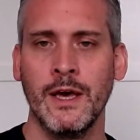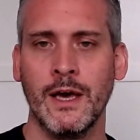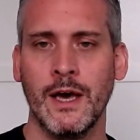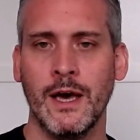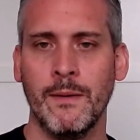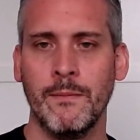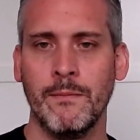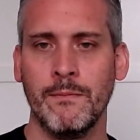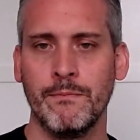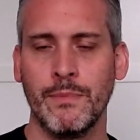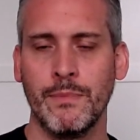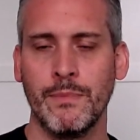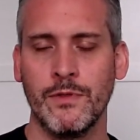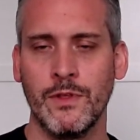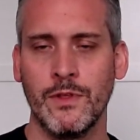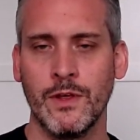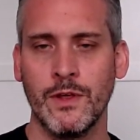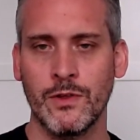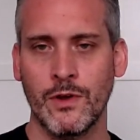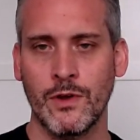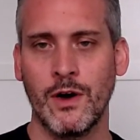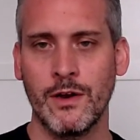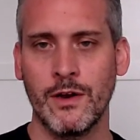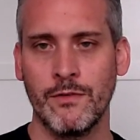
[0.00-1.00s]
But
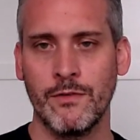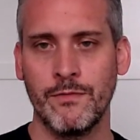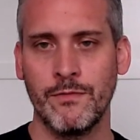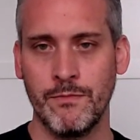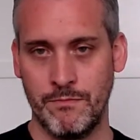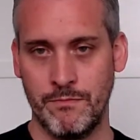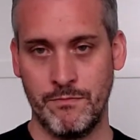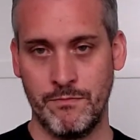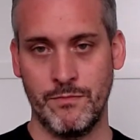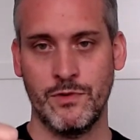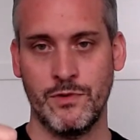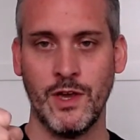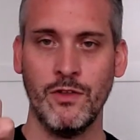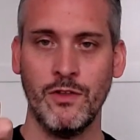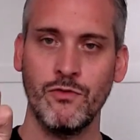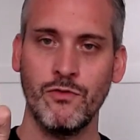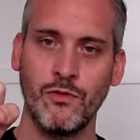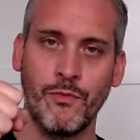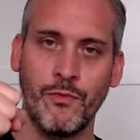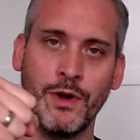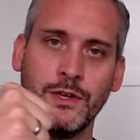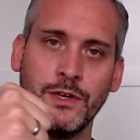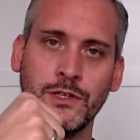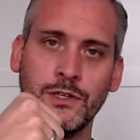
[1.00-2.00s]
this kind of
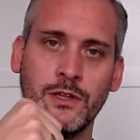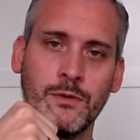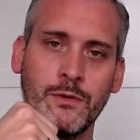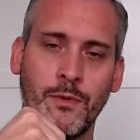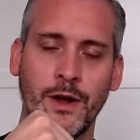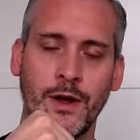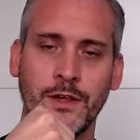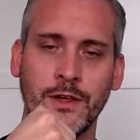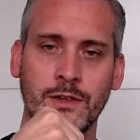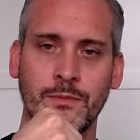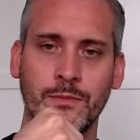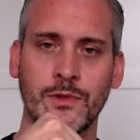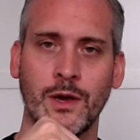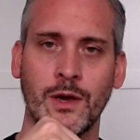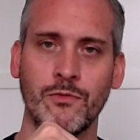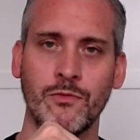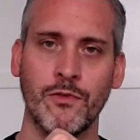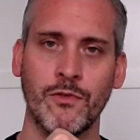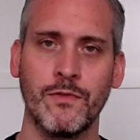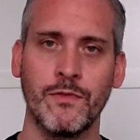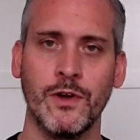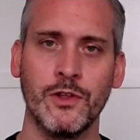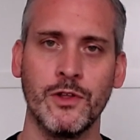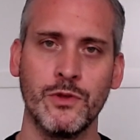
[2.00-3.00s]
central region of the brain, sometimes
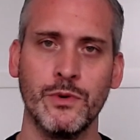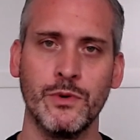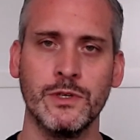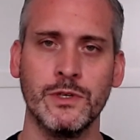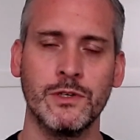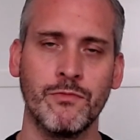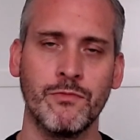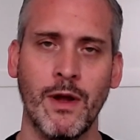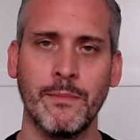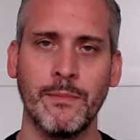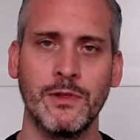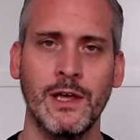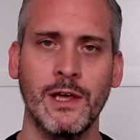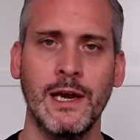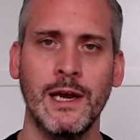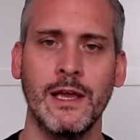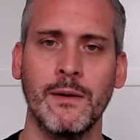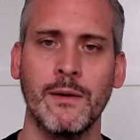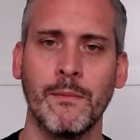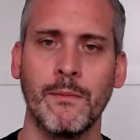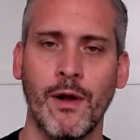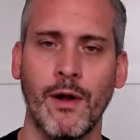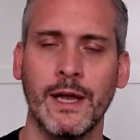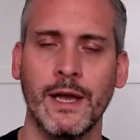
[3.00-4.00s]
referred to as the
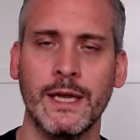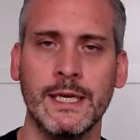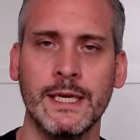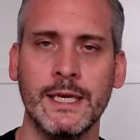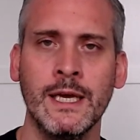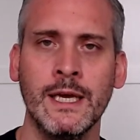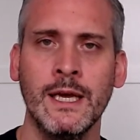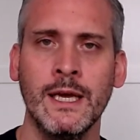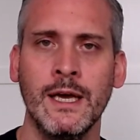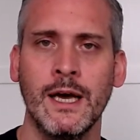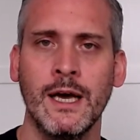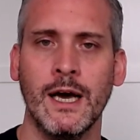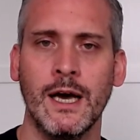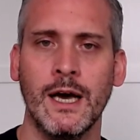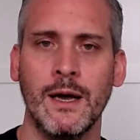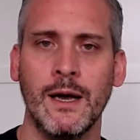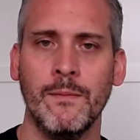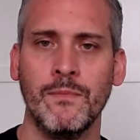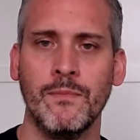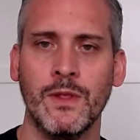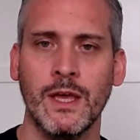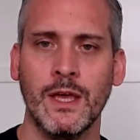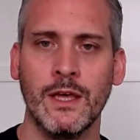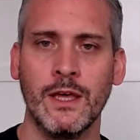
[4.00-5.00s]
reptilian brain,
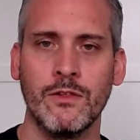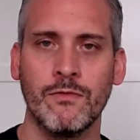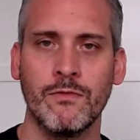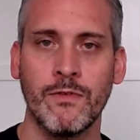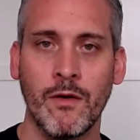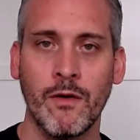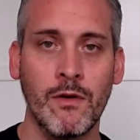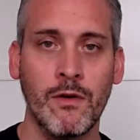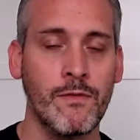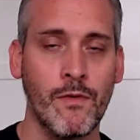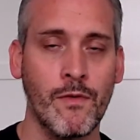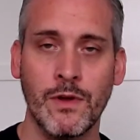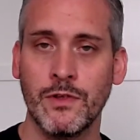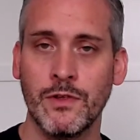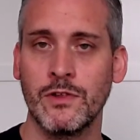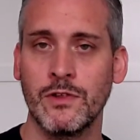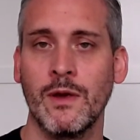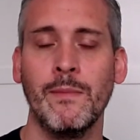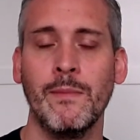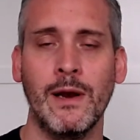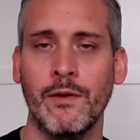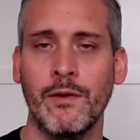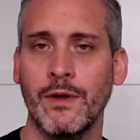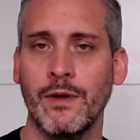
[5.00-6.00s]
is very, very
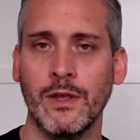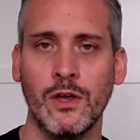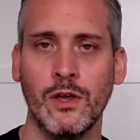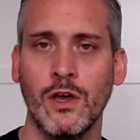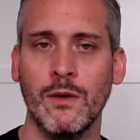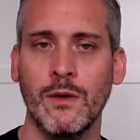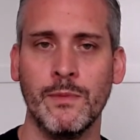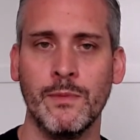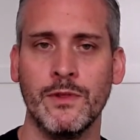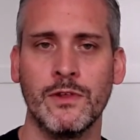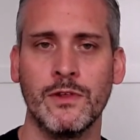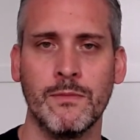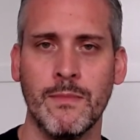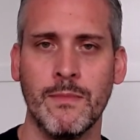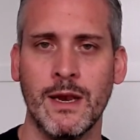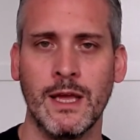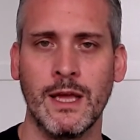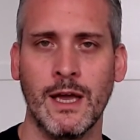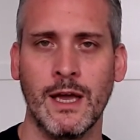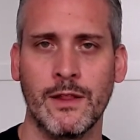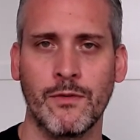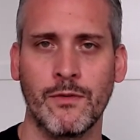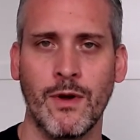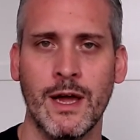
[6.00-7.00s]
similar in humans and
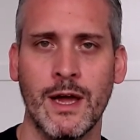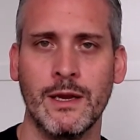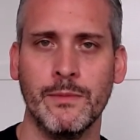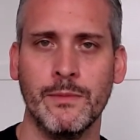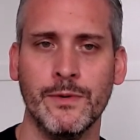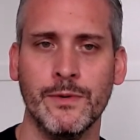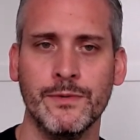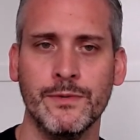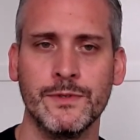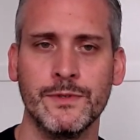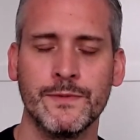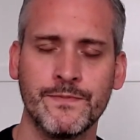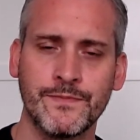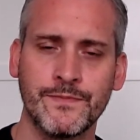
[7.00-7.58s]
many other animals.